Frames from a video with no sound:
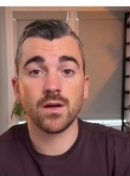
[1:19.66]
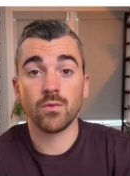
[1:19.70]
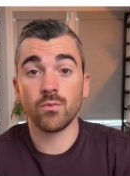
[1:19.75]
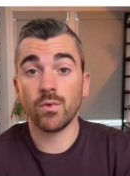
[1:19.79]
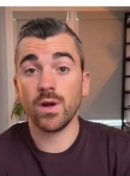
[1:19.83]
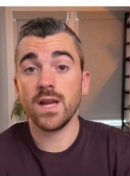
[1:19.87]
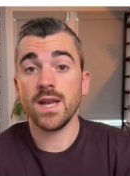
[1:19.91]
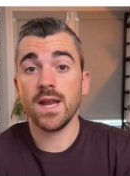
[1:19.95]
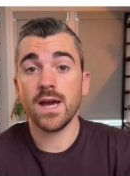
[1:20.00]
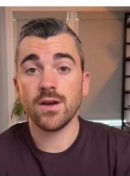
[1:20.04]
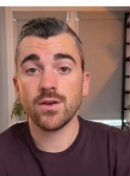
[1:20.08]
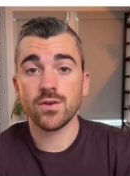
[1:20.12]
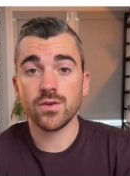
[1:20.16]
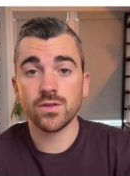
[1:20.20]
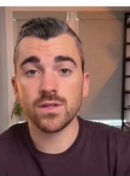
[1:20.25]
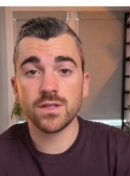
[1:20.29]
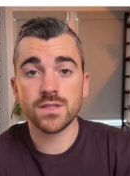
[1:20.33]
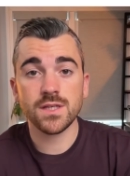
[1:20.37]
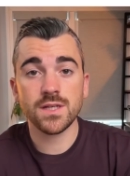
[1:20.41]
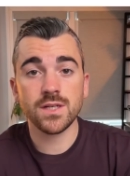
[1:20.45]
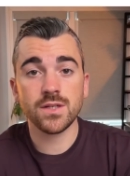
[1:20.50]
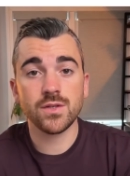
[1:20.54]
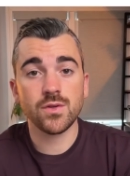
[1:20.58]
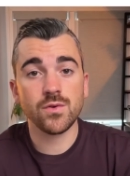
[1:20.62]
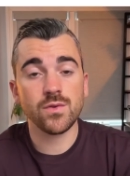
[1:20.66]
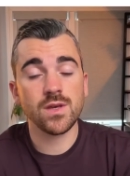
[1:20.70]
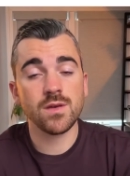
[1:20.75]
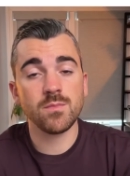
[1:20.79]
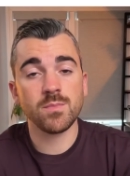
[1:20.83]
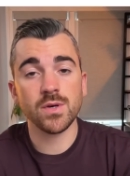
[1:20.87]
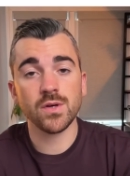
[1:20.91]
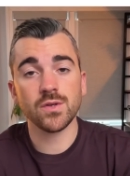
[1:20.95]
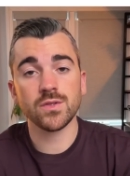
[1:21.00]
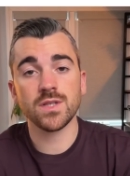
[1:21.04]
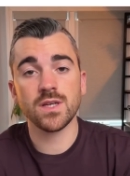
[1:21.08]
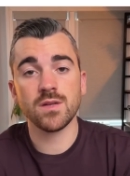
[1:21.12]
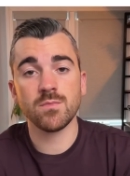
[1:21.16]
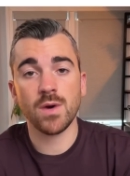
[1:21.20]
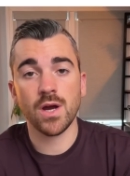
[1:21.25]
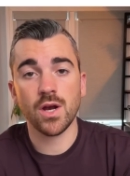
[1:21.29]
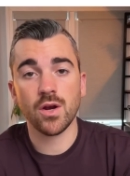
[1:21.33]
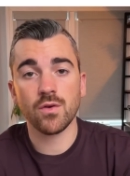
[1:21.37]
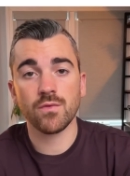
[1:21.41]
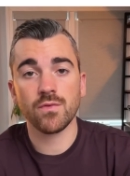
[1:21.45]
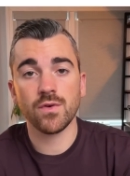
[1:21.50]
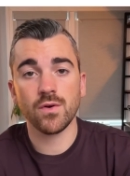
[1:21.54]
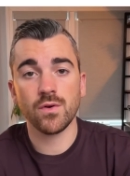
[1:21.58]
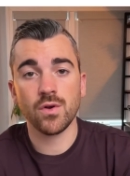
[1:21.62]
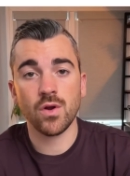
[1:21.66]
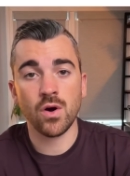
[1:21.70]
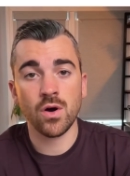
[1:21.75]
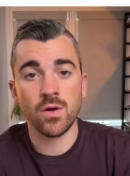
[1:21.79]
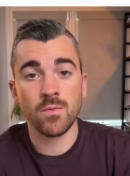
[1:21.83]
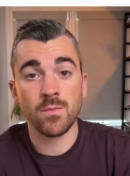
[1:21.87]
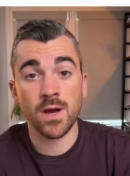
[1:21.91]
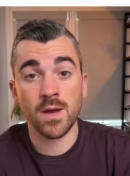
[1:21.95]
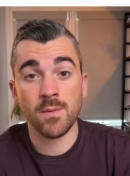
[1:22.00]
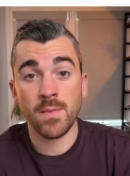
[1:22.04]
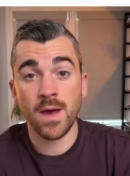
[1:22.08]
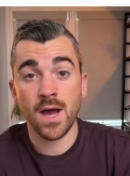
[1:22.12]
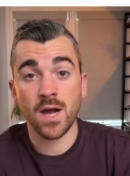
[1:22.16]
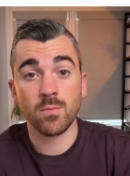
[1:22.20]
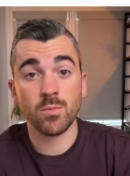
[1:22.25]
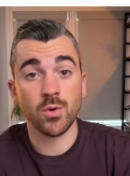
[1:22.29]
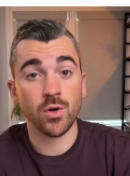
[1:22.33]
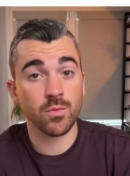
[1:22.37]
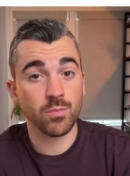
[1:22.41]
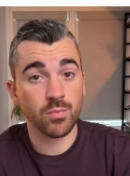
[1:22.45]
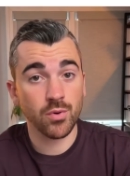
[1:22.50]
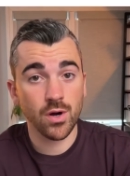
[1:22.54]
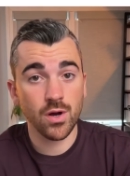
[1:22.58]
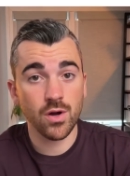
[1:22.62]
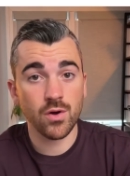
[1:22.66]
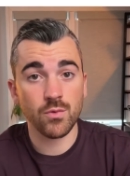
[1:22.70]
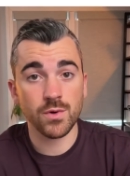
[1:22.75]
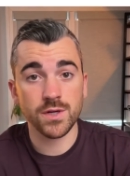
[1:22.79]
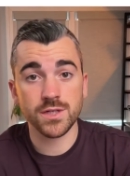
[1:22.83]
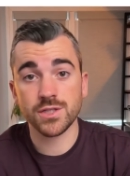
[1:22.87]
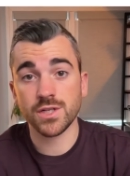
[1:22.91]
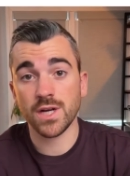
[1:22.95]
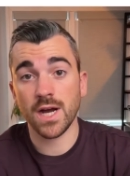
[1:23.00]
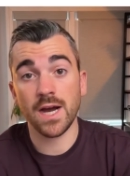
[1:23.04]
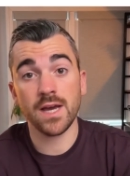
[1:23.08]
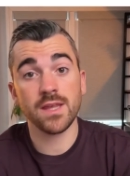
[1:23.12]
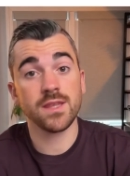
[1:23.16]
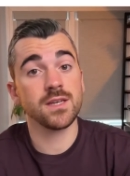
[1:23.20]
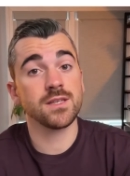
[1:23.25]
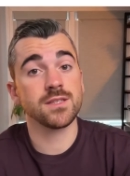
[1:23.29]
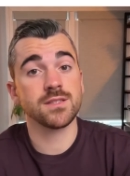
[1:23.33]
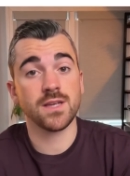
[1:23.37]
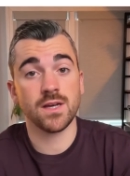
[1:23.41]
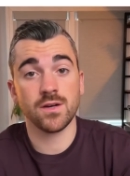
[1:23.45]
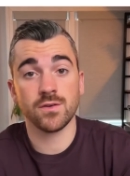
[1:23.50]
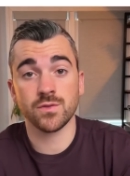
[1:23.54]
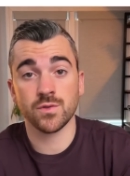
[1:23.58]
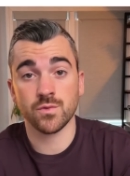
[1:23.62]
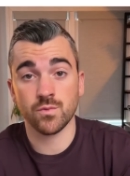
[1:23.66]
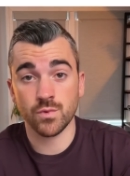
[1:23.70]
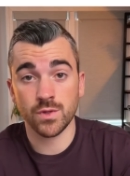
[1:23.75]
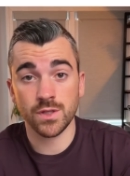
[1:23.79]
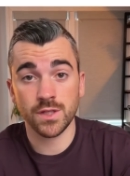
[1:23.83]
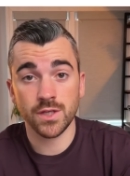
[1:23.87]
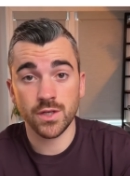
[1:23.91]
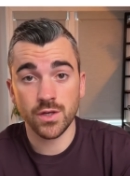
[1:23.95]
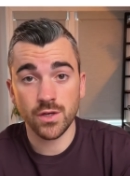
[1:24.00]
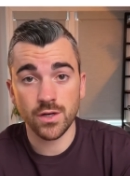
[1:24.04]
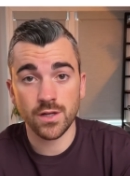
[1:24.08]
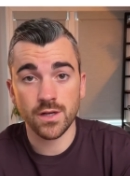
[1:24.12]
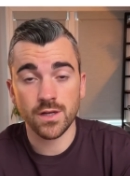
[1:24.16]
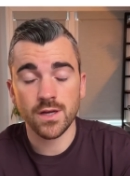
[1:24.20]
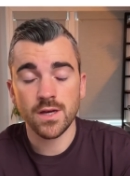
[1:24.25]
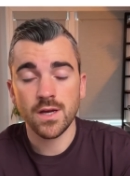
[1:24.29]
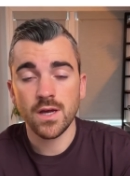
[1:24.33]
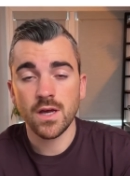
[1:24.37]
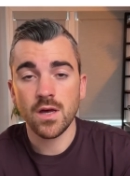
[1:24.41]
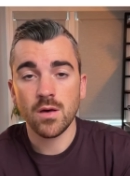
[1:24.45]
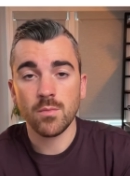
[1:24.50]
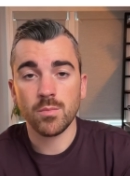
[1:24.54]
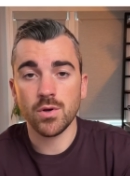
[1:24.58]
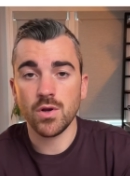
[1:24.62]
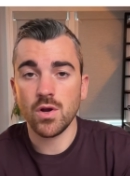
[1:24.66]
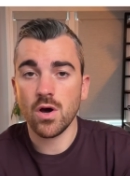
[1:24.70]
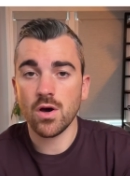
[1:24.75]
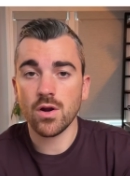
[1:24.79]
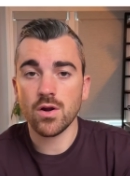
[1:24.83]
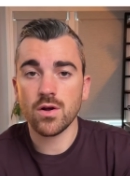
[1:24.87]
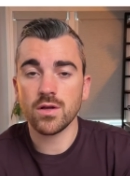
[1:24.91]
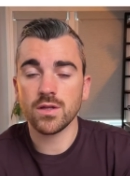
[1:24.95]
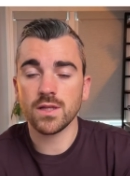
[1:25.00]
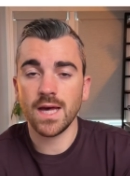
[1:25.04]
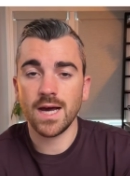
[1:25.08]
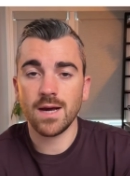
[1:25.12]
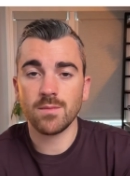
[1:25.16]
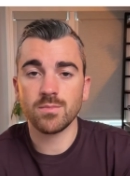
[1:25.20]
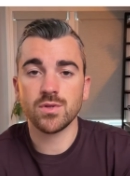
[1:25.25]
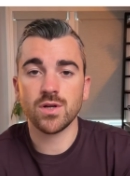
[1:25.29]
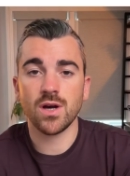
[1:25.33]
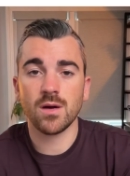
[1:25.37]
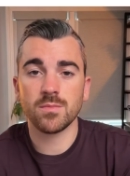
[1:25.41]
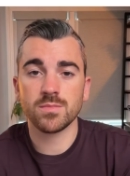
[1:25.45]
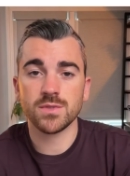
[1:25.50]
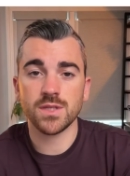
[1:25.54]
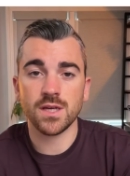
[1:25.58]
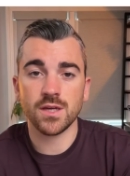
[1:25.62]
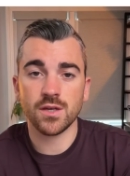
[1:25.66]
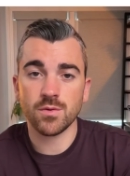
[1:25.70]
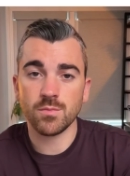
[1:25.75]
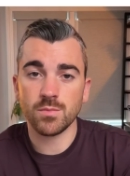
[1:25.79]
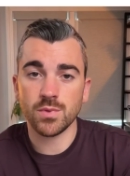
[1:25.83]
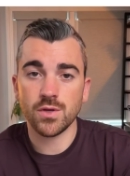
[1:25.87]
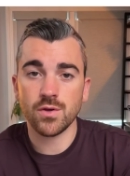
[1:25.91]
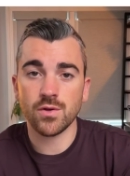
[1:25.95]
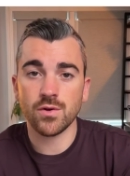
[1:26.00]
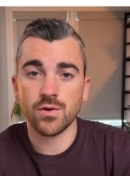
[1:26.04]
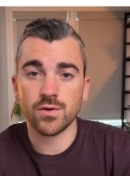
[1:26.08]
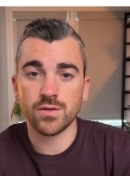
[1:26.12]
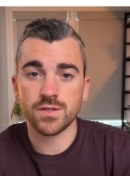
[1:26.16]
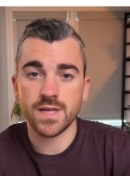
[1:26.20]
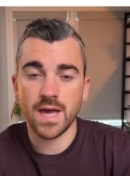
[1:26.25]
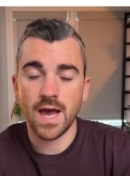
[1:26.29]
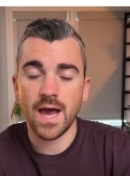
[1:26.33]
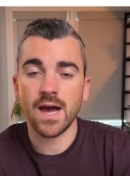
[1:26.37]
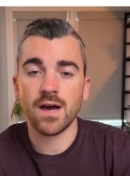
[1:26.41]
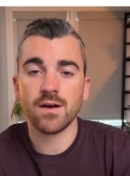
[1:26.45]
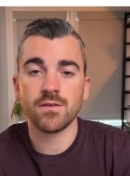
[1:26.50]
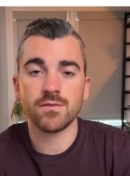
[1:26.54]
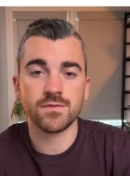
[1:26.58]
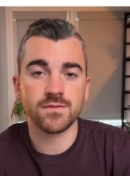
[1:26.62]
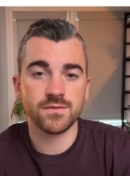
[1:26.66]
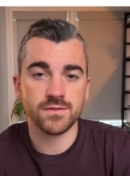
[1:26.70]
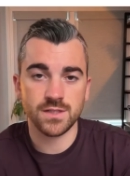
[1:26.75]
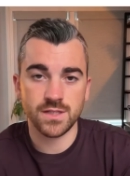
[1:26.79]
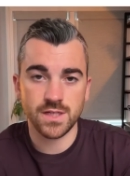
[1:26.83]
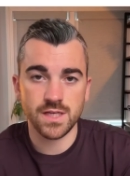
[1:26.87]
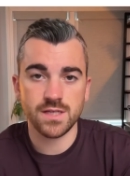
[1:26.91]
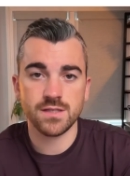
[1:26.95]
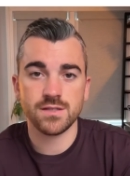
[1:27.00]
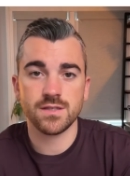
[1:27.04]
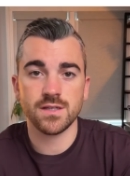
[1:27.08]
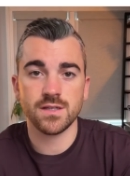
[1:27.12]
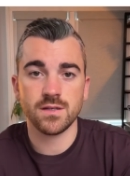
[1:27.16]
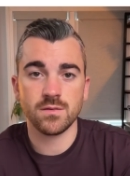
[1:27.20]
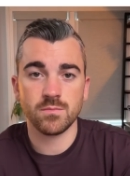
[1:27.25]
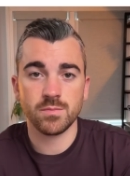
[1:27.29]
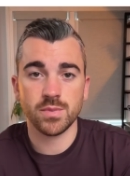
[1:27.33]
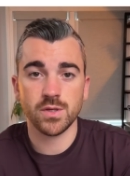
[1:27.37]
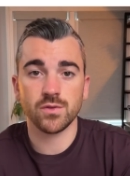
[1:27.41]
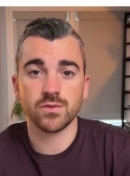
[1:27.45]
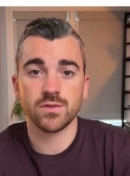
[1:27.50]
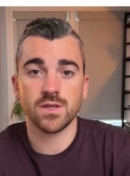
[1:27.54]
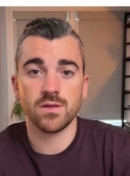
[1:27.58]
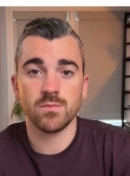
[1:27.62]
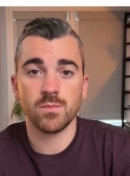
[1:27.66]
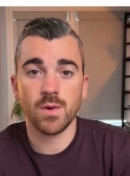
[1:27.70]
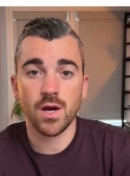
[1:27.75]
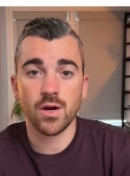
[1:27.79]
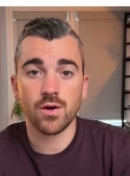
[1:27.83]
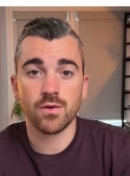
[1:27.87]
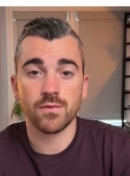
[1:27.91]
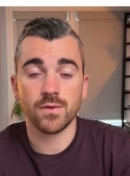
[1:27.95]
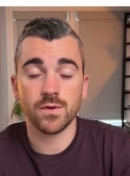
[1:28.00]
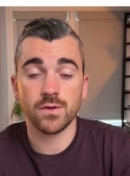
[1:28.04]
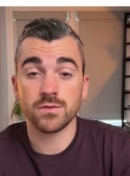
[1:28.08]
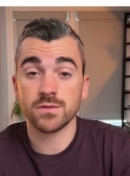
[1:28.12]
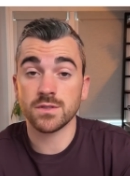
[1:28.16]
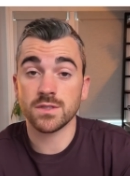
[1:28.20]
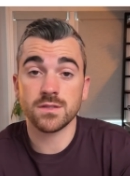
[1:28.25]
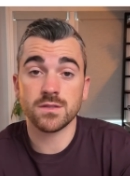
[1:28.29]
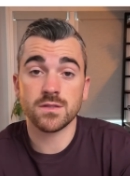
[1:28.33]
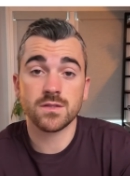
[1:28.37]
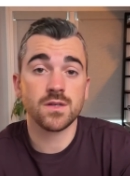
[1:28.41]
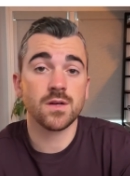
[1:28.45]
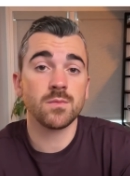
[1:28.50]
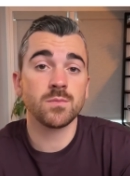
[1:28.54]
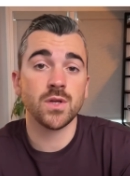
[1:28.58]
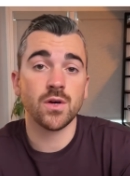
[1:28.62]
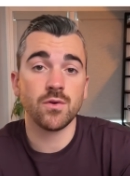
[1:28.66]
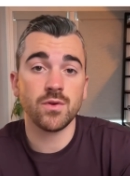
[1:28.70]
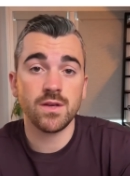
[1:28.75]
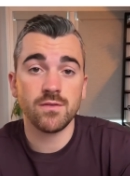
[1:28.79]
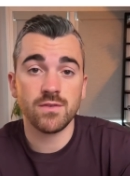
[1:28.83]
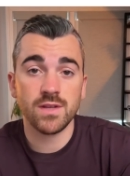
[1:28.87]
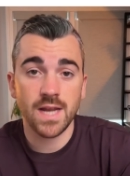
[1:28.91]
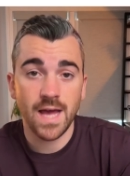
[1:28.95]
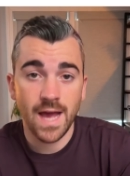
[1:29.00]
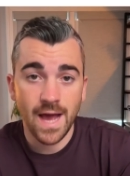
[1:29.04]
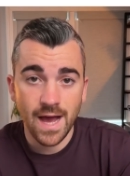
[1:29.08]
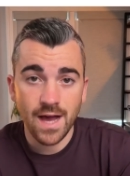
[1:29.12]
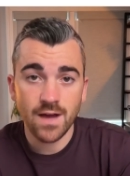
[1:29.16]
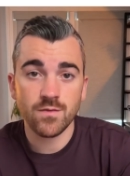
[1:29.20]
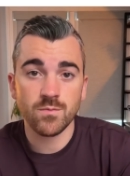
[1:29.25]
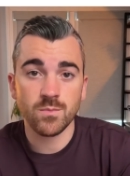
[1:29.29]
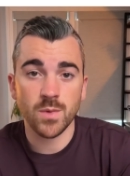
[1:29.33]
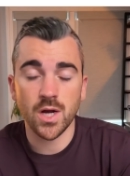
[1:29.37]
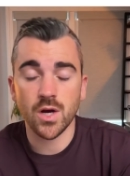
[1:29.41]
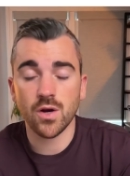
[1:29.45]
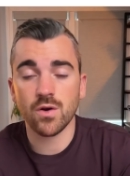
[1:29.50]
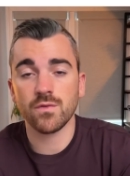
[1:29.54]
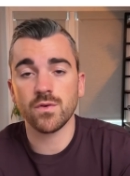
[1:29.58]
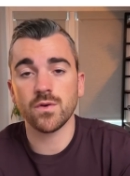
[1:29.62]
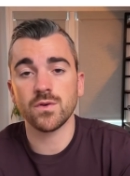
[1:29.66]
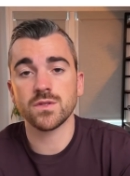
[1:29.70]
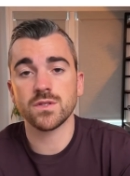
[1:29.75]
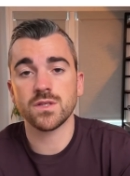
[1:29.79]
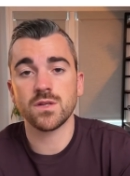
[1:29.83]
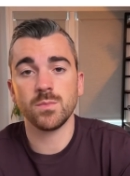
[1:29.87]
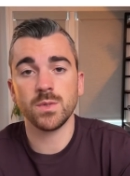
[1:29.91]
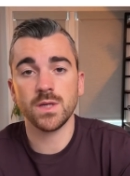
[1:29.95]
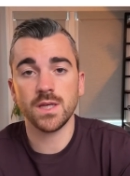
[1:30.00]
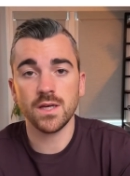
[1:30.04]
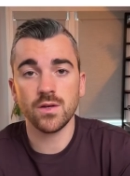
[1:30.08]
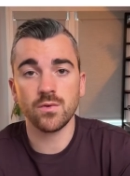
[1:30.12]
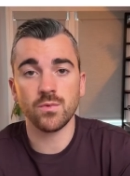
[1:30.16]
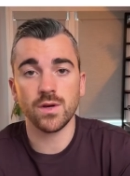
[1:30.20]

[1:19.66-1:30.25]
Right now you're listening to the built-in microphone on my MacBook Pro, which I think sounds really good, but not all laptops and computers have decent built-in microphones, and some don't even have microphones to begin